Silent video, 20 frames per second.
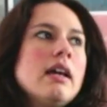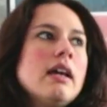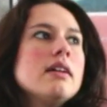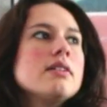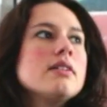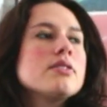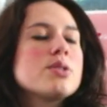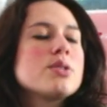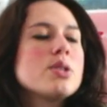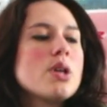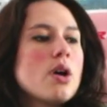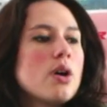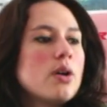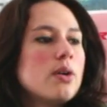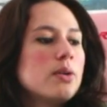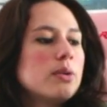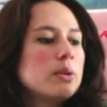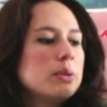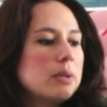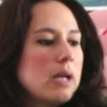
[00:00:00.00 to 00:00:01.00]

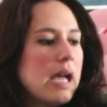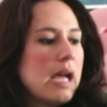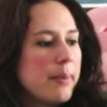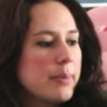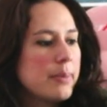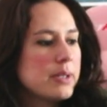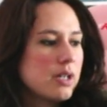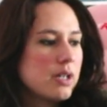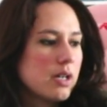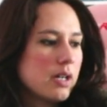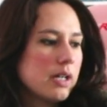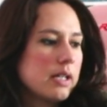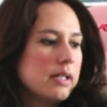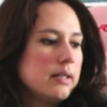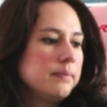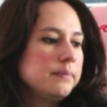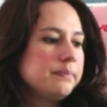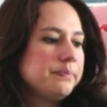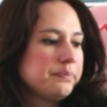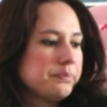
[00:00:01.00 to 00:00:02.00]
So Abaddon
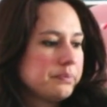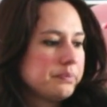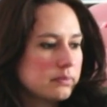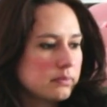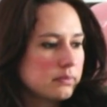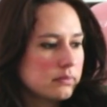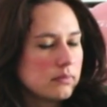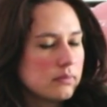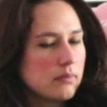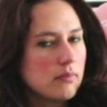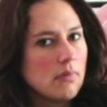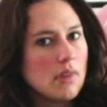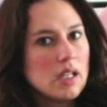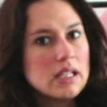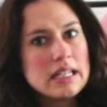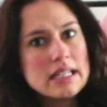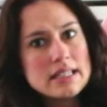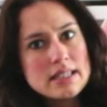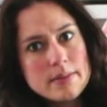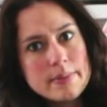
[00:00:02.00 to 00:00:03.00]

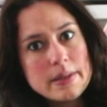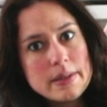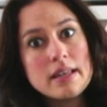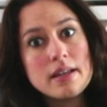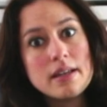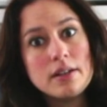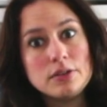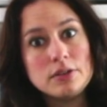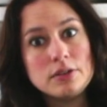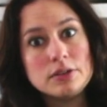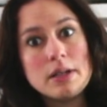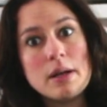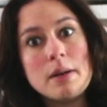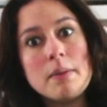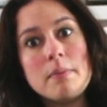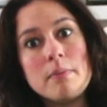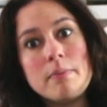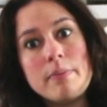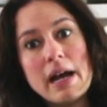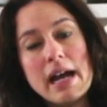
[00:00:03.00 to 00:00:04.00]
needs to be killed
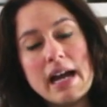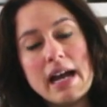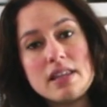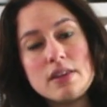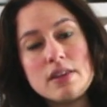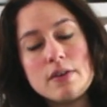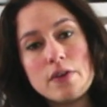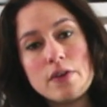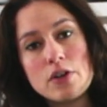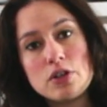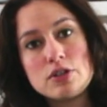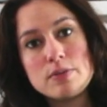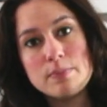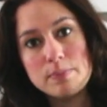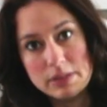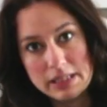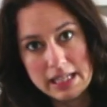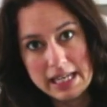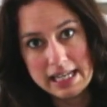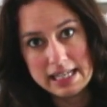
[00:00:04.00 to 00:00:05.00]
by the first
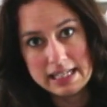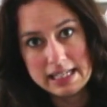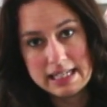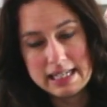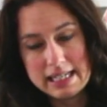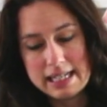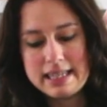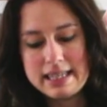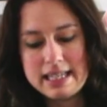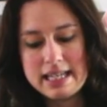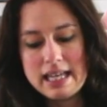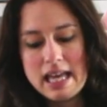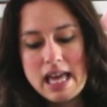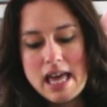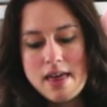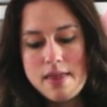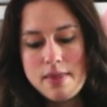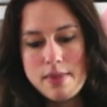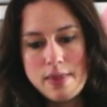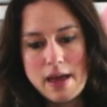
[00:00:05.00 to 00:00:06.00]
blade, and I think
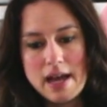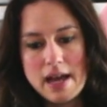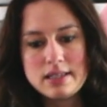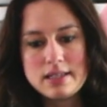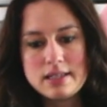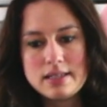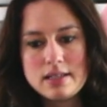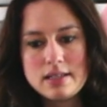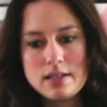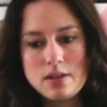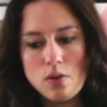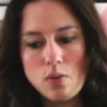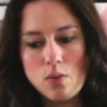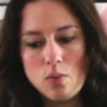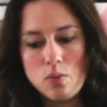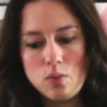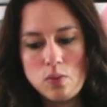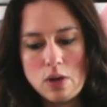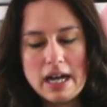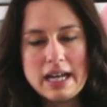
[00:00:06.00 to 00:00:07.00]
that's
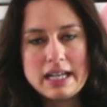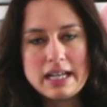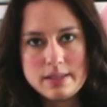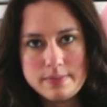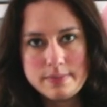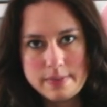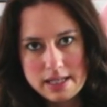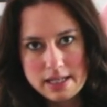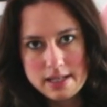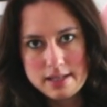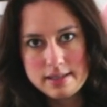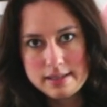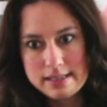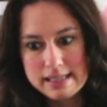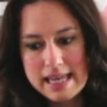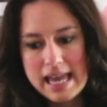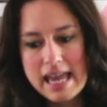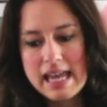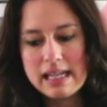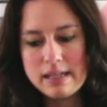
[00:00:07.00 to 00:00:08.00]
wise because
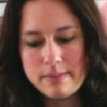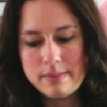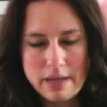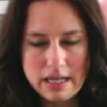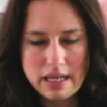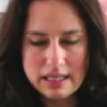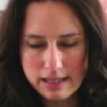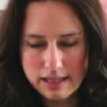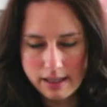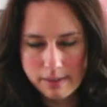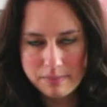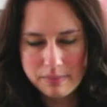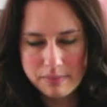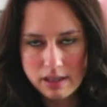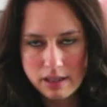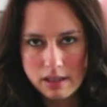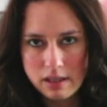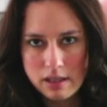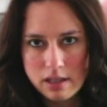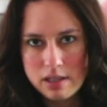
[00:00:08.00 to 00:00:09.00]
Cain made them.
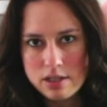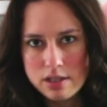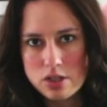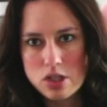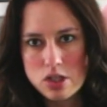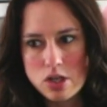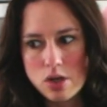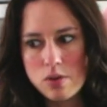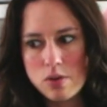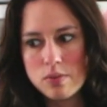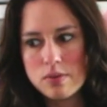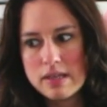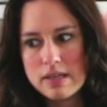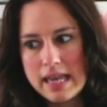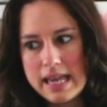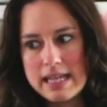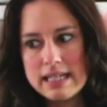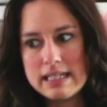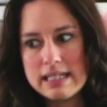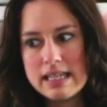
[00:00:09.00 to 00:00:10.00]
So
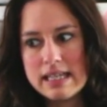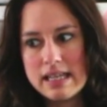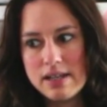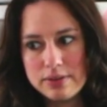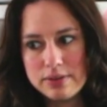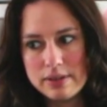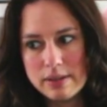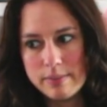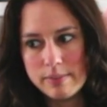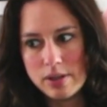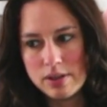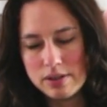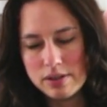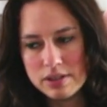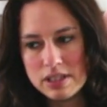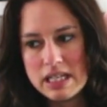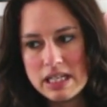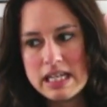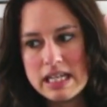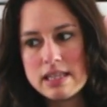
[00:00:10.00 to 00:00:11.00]
Cain killed them all.
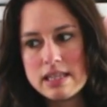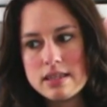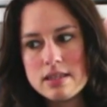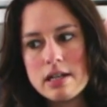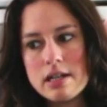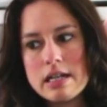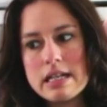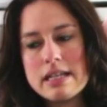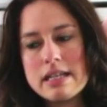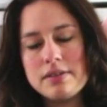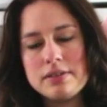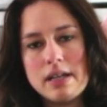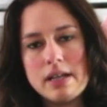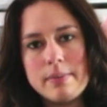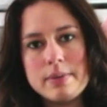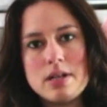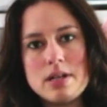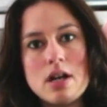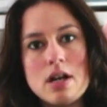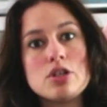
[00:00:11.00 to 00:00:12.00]
He thought he killed
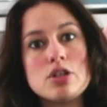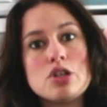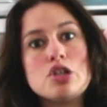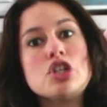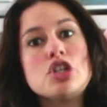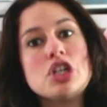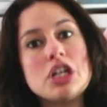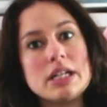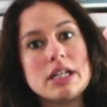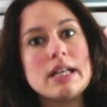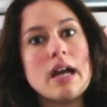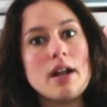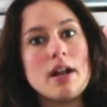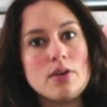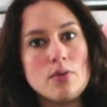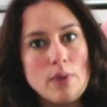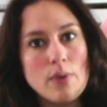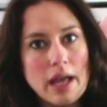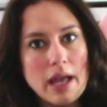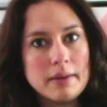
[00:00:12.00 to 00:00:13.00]
Abaddon. She had gotten
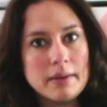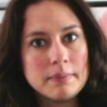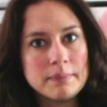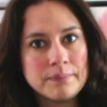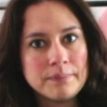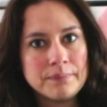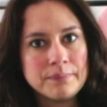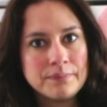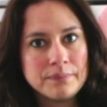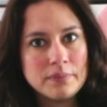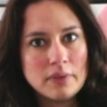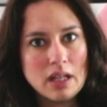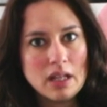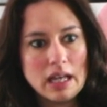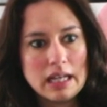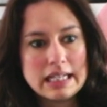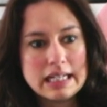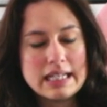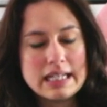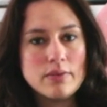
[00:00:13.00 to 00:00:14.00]
away,
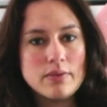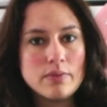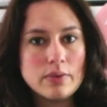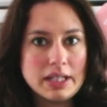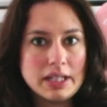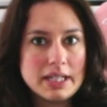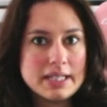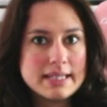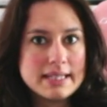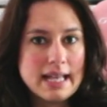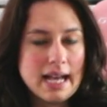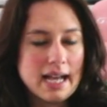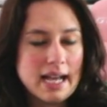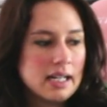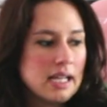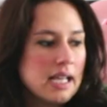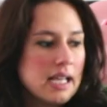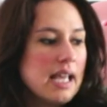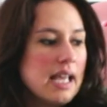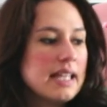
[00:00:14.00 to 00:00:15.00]
and he didn't realize that.
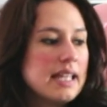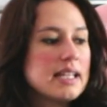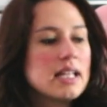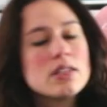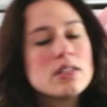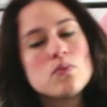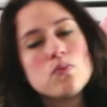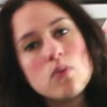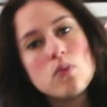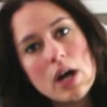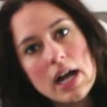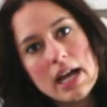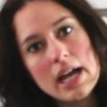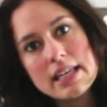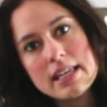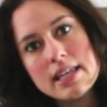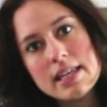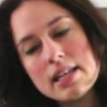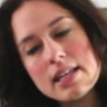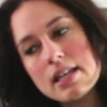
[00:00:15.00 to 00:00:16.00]
And that's why
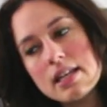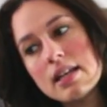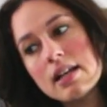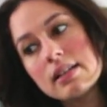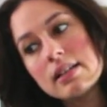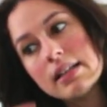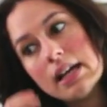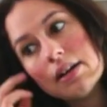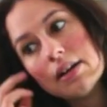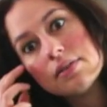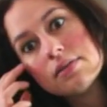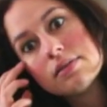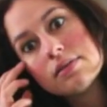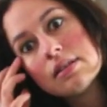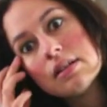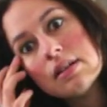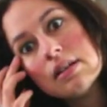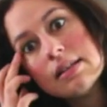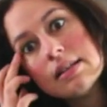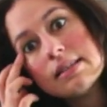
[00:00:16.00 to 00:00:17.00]
he allows
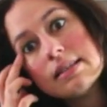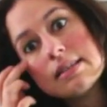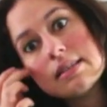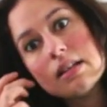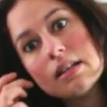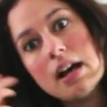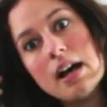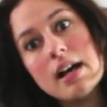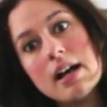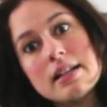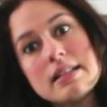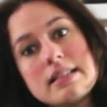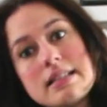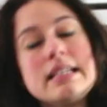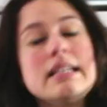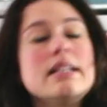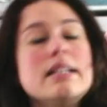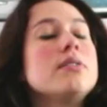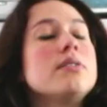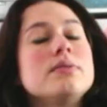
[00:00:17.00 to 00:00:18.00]

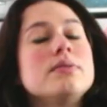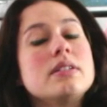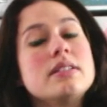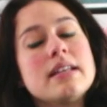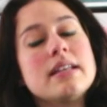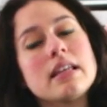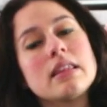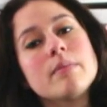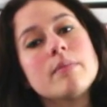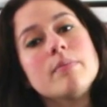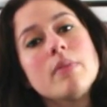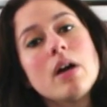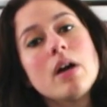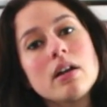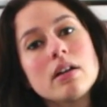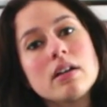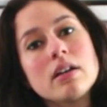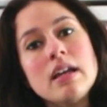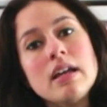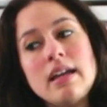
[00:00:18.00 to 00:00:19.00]
Dino to take the
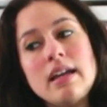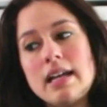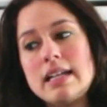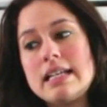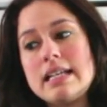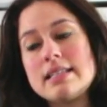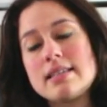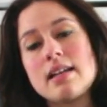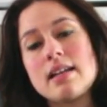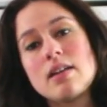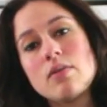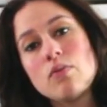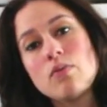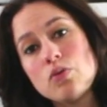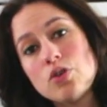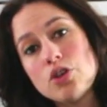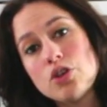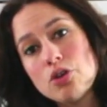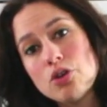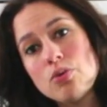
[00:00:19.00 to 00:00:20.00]
mark, and he's like,
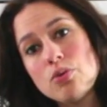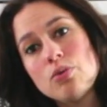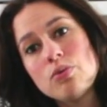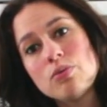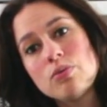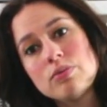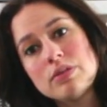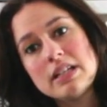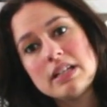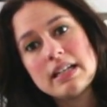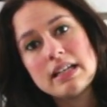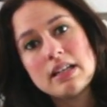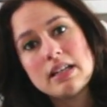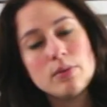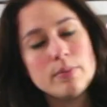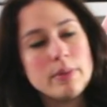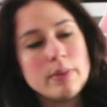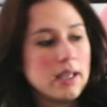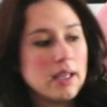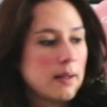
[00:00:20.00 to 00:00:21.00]
you need to kill me.